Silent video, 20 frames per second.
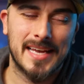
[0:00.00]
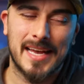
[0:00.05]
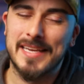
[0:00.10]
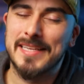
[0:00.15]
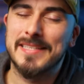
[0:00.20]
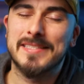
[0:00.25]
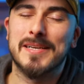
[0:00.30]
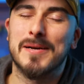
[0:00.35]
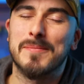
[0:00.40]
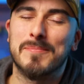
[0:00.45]
And
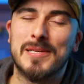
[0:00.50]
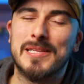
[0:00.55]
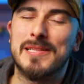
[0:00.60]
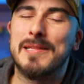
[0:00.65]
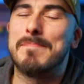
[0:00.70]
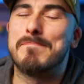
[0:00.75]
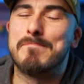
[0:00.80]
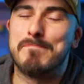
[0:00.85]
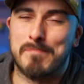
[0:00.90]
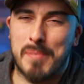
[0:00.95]
it's
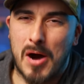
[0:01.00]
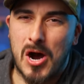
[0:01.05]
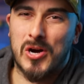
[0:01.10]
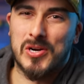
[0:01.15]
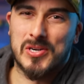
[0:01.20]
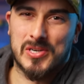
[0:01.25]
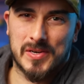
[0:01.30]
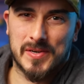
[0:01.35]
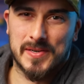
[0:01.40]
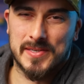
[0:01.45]
completely
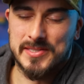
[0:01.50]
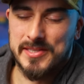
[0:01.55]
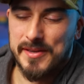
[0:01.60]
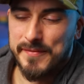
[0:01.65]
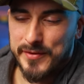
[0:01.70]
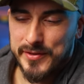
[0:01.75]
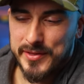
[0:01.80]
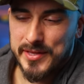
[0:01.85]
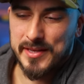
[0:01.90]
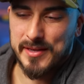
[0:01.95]
bonkers,
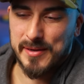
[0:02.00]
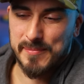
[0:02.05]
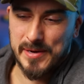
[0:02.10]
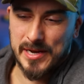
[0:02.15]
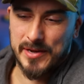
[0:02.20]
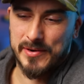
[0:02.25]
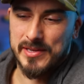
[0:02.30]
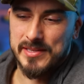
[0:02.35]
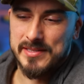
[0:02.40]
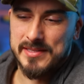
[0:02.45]
if you think
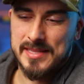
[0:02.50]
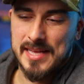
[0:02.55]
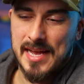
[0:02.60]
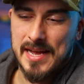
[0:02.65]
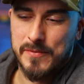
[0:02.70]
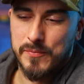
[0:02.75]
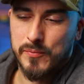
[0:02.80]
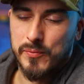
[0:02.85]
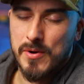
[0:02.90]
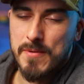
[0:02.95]
about it,
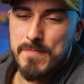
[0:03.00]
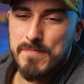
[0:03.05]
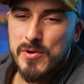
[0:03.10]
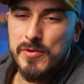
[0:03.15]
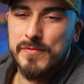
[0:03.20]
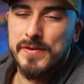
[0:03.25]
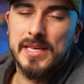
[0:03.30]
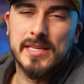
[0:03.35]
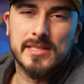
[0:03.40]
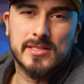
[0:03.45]
that we're
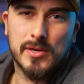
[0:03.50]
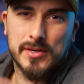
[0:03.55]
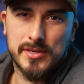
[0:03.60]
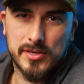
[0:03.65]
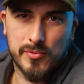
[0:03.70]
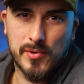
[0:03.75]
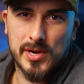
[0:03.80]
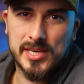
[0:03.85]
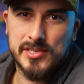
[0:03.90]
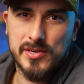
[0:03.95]
moving into a
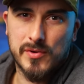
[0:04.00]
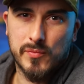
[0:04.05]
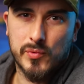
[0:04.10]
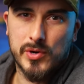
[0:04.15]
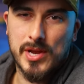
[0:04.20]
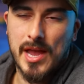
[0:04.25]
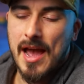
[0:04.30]
direction we